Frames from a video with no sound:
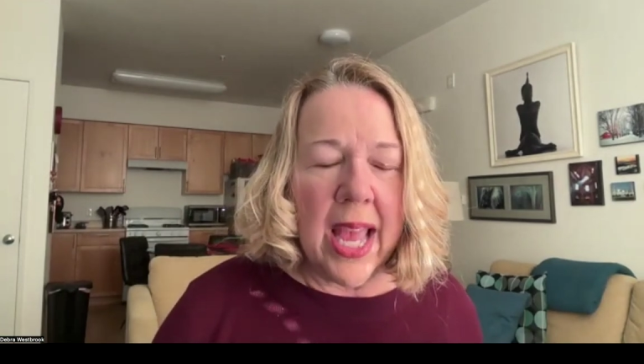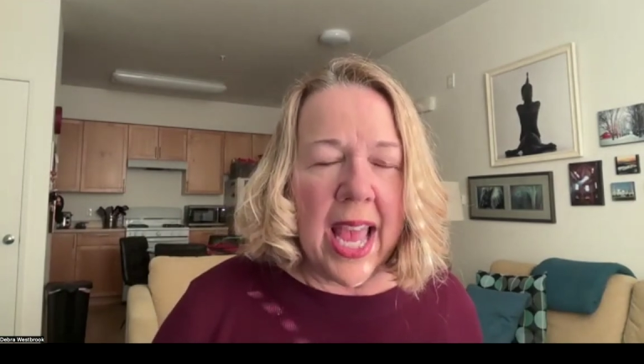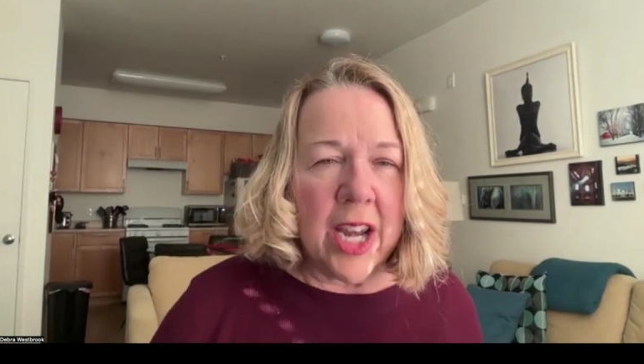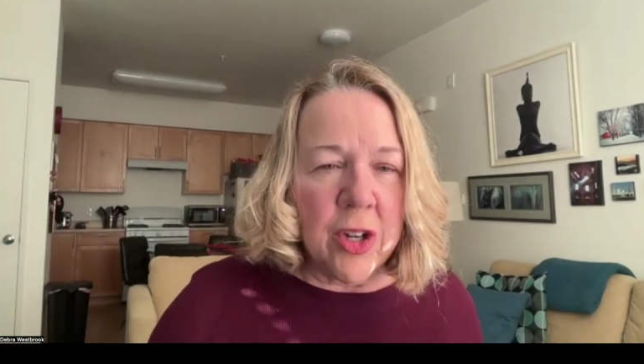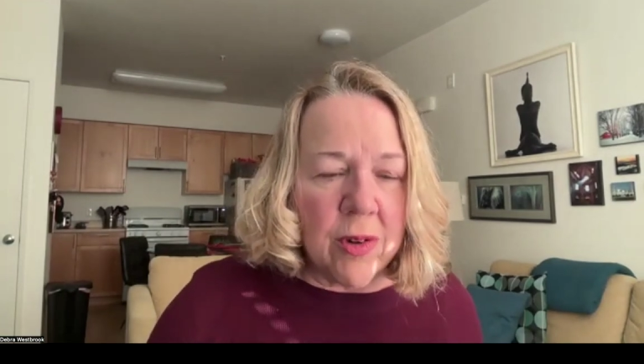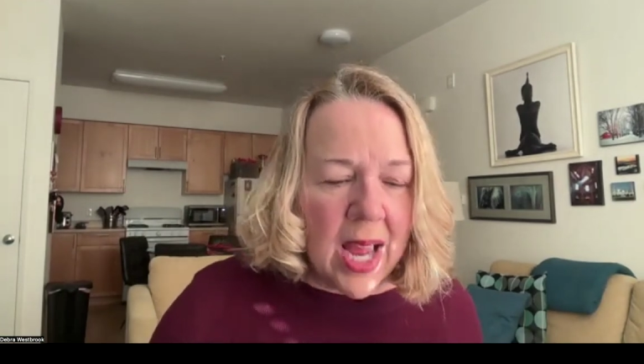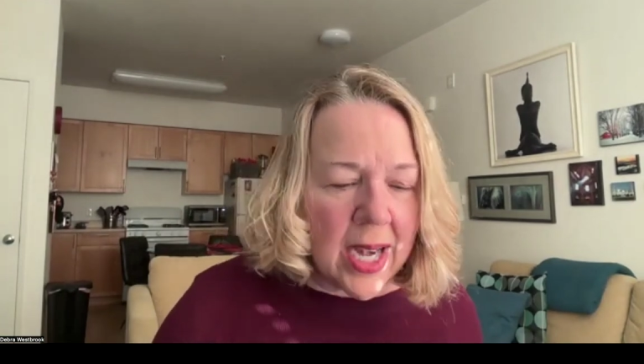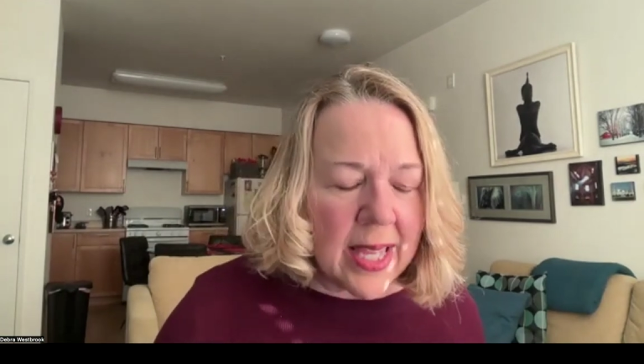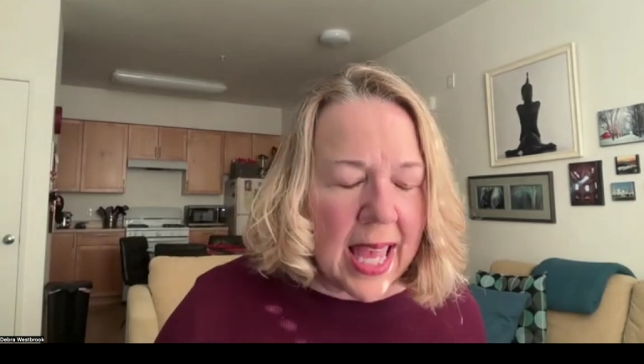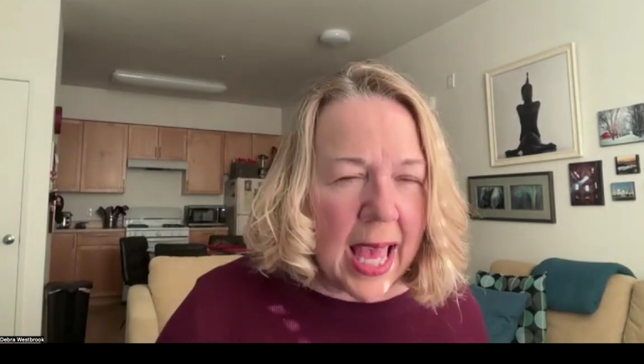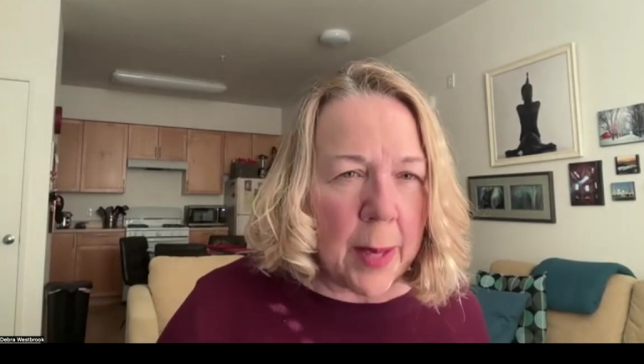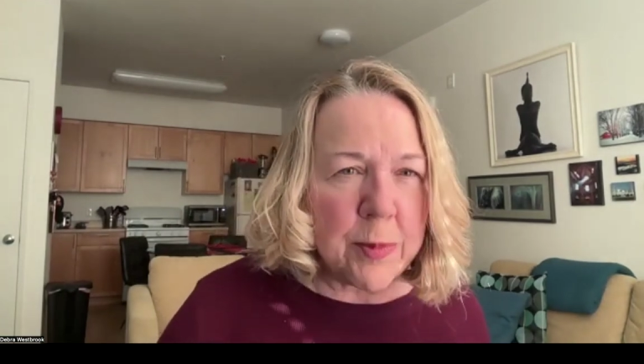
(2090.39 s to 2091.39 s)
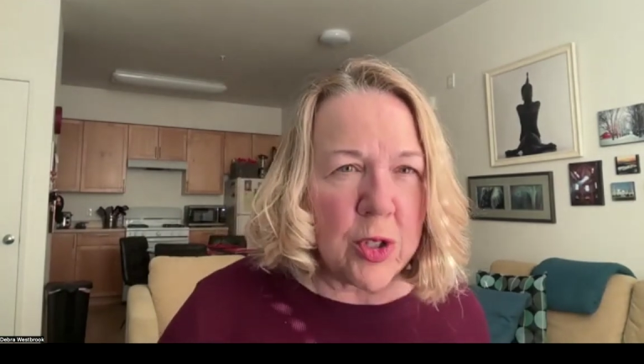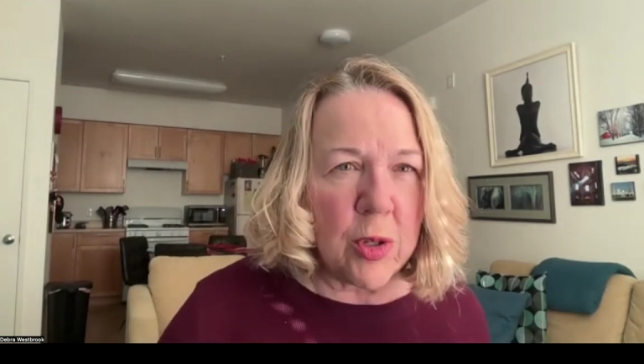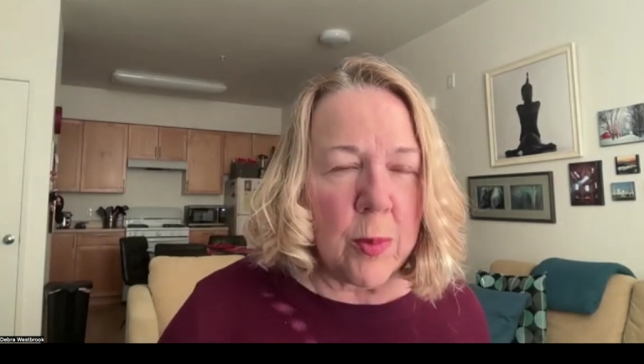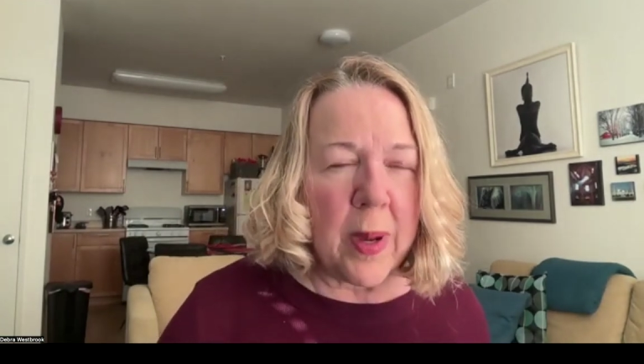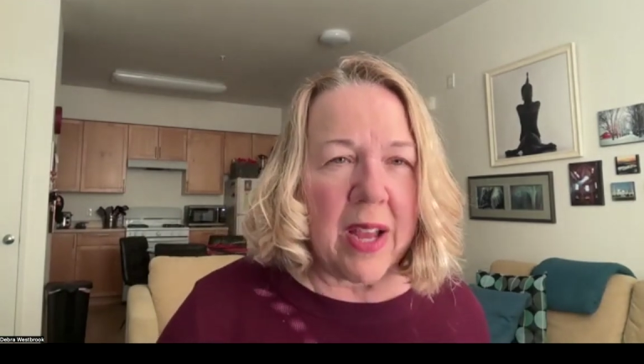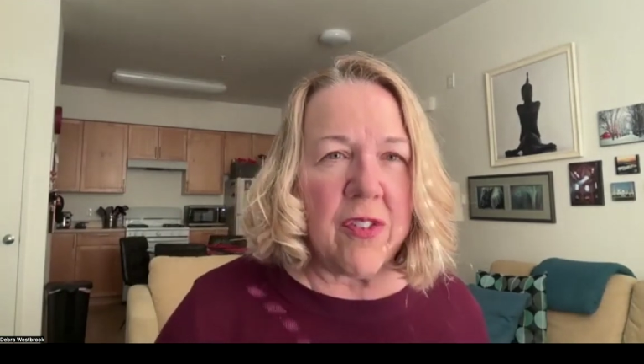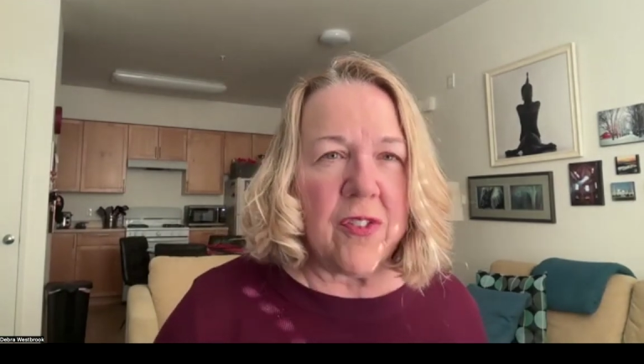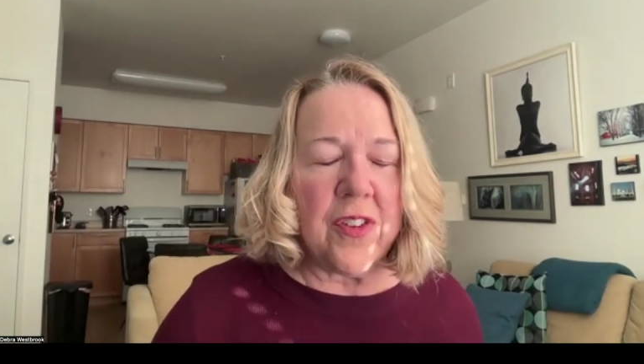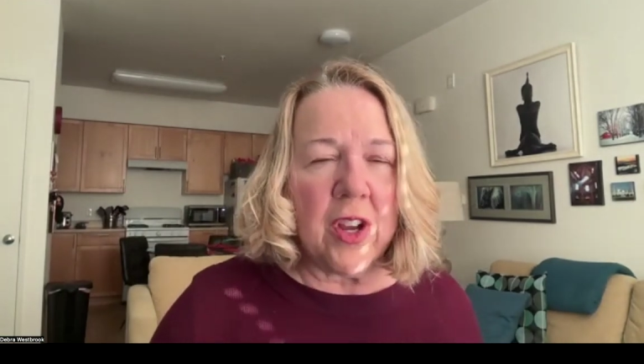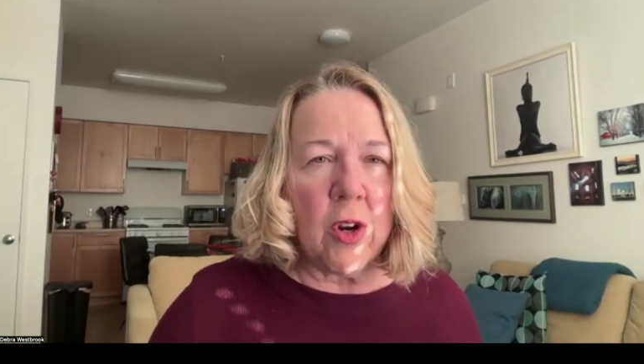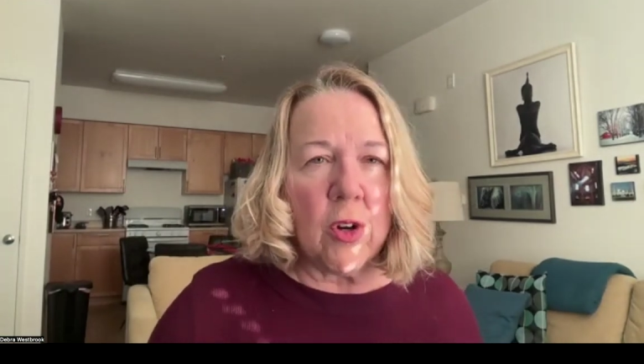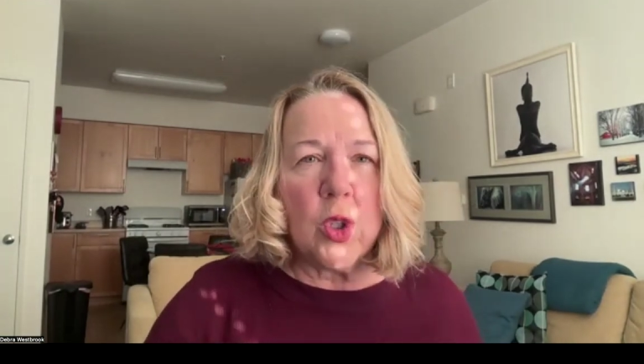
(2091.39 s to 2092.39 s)
and you're not captured by
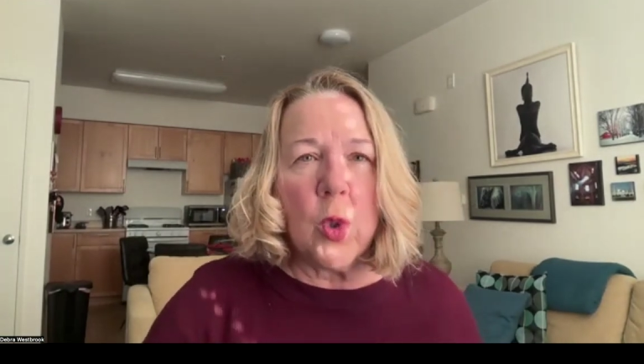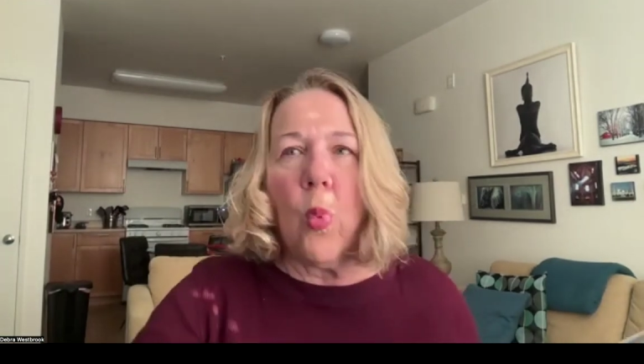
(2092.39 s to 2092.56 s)
fear to